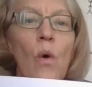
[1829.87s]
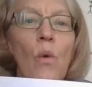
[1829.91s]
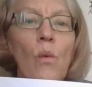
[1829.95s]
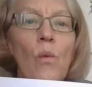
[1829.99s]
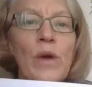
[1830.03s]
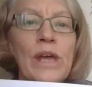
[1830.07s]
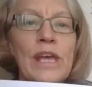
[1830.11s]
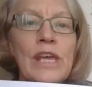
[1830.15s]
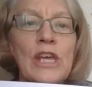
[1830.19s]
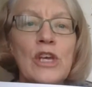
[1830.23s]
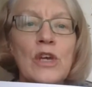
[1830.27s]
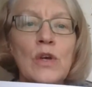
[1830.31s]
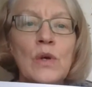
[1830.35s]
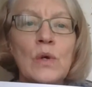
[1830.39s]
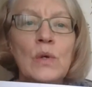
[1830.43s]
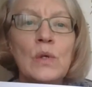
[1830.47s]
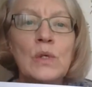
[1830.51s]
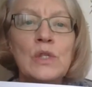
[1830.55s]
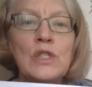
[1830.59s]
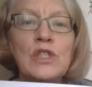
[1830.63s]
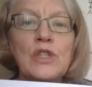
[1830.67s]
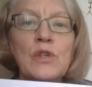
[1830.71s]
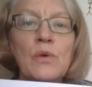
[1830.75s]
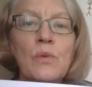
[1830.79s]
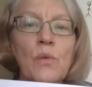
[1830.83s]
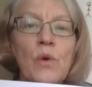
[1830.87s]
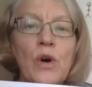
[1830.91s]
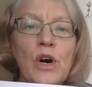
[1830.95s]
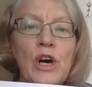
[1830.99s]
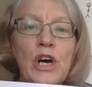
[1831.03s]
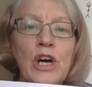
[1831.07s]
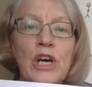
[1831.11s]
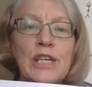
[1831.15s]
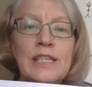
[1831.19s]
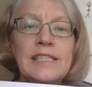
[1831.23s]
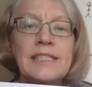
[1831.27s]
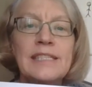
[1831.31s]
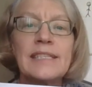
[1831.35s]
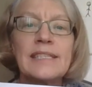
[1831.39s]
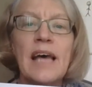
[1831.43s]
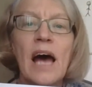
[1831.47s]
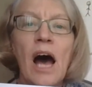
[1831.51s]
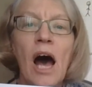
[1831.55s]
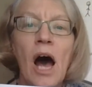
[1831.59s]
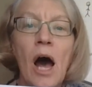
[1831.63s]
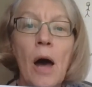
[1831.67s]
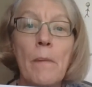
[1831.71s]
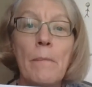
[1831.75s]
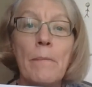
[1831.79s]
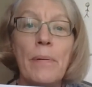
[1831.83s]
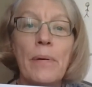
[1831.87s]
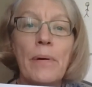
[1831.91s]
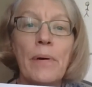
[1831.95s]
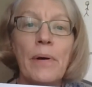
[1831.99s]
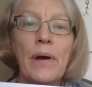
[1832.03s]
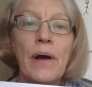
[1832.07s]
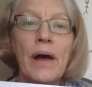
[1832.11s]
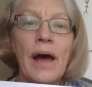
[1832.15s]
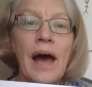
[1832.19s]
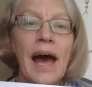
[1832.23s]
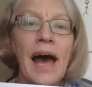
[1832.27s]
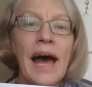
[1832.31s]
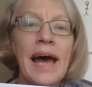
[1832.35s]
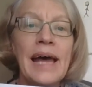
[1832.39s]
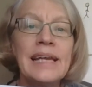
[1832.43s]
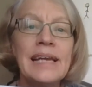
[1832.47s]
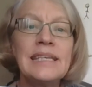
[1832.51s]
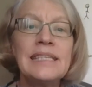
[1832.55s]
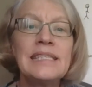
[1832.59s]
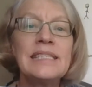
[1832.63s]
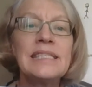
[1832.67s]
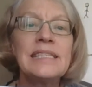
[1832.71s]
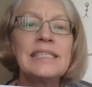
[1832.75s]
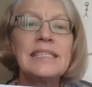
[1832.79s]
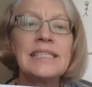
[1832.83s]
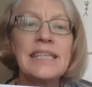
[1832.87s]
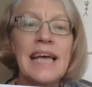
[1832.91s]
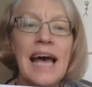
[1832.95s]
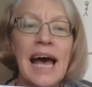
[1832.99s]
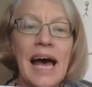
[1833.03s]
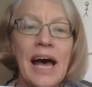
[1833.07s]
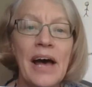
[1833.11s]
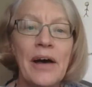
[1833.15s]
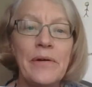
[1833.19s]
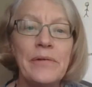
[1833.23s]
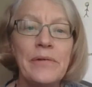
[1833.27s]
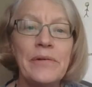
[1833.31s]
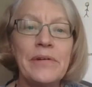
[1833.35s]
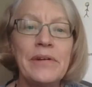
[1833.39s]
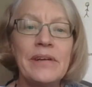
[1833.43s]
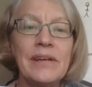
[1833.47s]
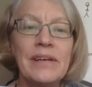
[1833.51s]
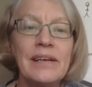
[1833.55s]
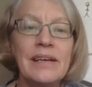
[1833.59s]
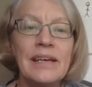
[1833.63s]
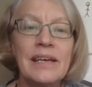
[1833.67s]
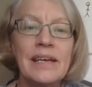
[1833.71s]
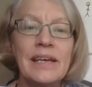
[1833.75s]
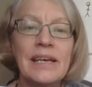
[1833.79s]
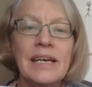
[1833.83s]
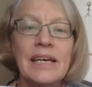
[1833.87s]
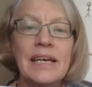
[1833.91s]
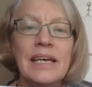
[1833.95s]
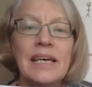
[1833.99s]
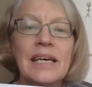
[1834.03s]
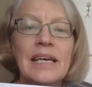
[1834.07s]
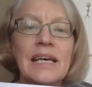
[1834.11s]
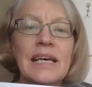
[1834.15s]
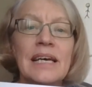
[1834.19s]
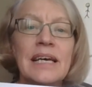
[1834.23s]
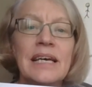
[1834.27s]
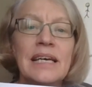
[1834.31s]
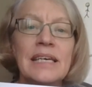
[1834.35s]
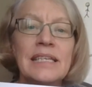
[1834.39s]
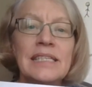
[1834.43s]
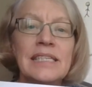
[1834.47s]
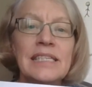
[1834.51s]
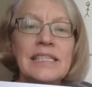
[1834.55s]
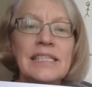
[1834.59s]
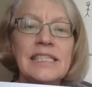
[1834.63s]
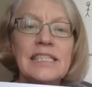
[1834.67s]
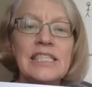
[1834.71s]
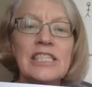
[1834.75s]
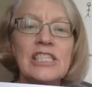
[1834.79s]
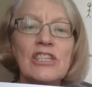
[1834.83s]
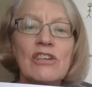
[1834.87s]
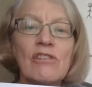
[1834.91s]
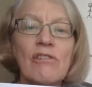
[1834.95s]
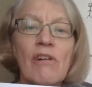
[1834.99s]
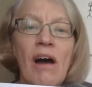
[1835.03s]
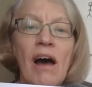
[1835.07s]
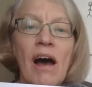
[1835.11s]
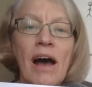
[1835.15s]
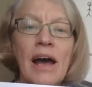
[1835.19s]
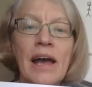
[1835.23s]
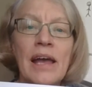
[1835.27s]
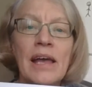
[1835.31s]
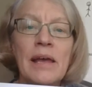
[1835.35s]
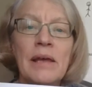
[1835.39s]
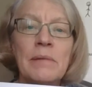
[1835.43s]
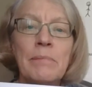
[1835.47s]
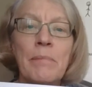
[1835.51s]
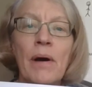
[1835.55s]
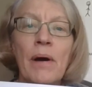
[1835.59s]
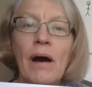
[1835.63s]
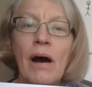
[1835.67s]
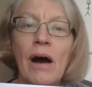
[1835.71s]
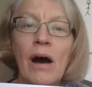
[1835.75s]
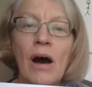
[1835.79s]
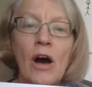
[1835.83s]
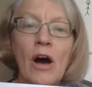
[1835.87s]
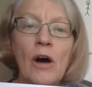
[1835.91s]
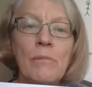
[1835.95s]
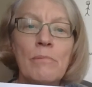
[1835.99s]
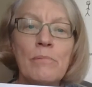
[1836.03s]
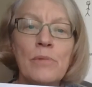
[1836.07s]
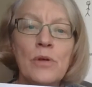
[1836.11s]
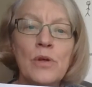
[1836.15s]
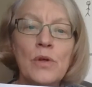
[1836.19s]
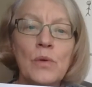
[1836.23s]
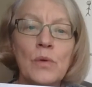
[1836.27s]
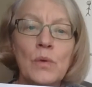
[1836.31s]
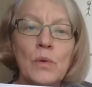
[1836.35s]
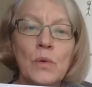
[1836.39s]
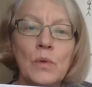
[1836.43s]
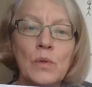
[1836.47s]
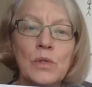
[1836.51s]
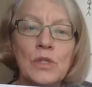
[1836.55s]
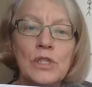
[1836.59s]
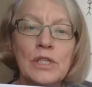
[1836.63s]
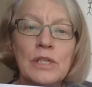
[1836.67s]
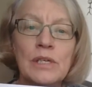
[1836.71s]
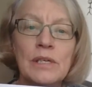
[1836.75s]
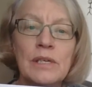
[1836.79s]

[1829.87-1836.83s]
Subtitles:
we use the words up and down to describe our mood.